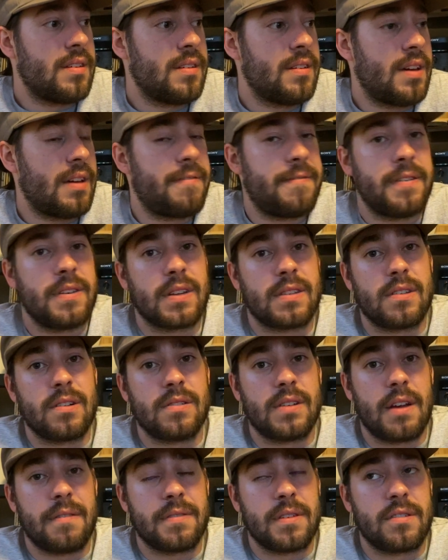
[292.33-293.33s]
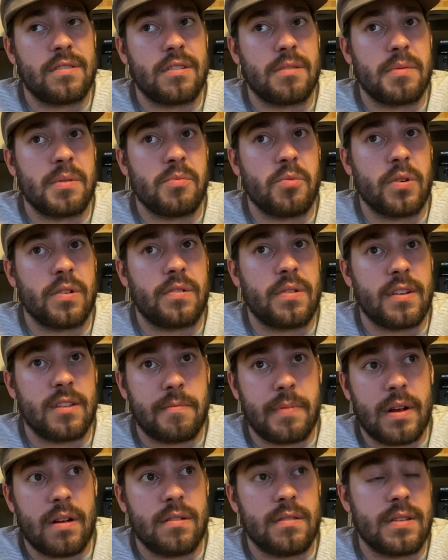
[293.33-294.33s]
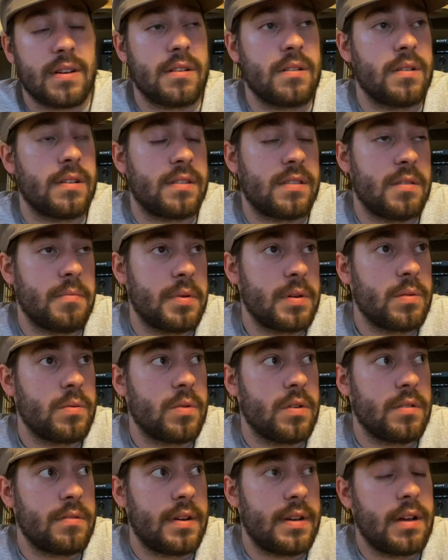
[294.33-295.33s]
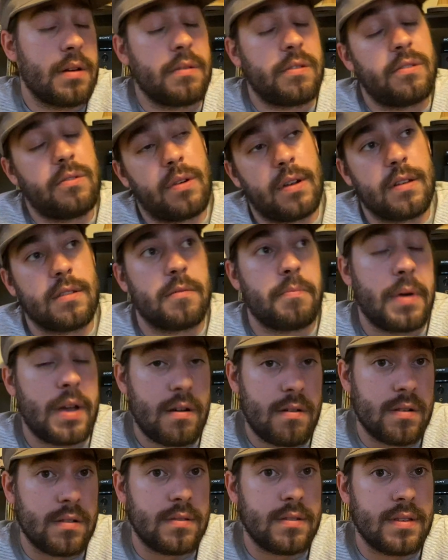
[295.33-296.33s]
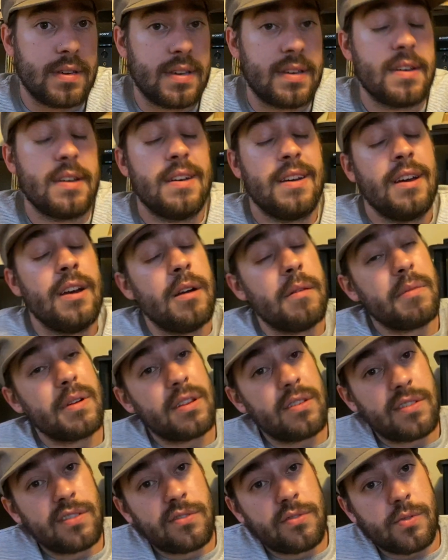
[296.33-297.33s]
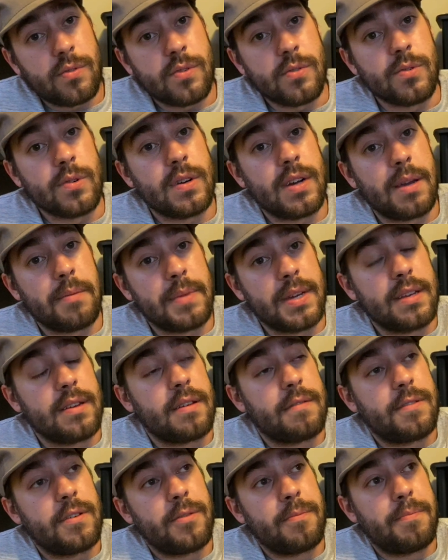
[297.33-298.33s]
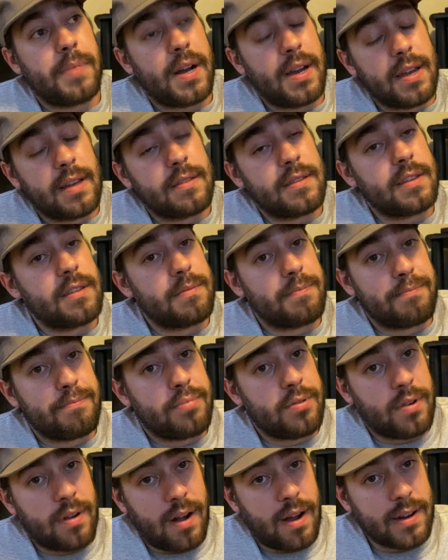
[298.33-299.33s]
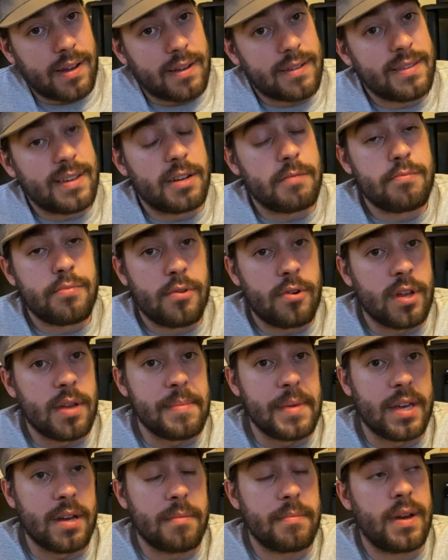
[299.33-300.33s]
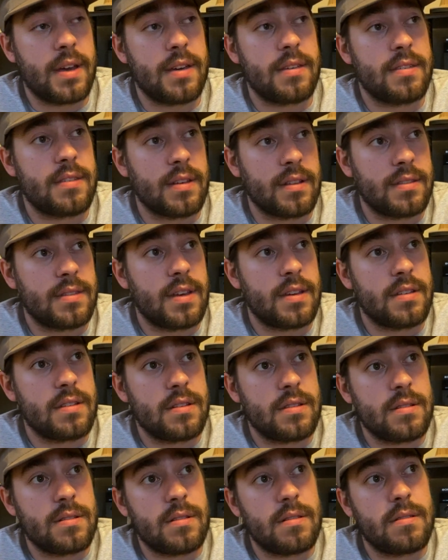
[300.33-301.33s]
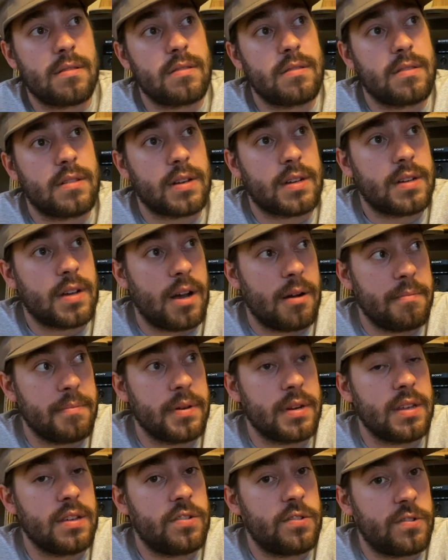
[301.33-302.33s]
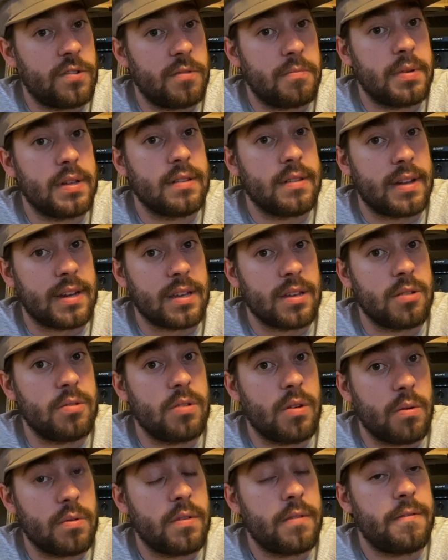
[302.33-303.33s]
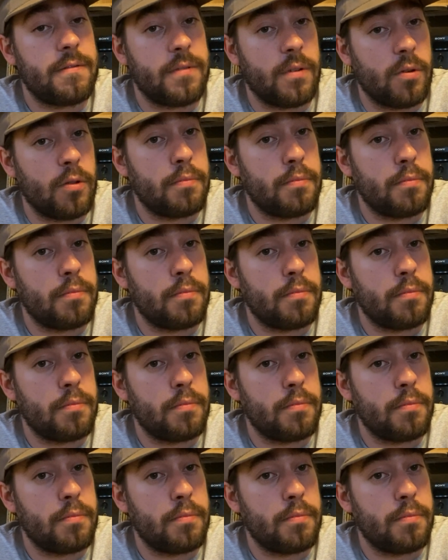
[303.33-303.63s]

I feel like there definitely should have been more transparency. I know that's the big word right now is transparency. But it's true. I mean, if you're buying these products at a premium, I think that the company should be letting you know the full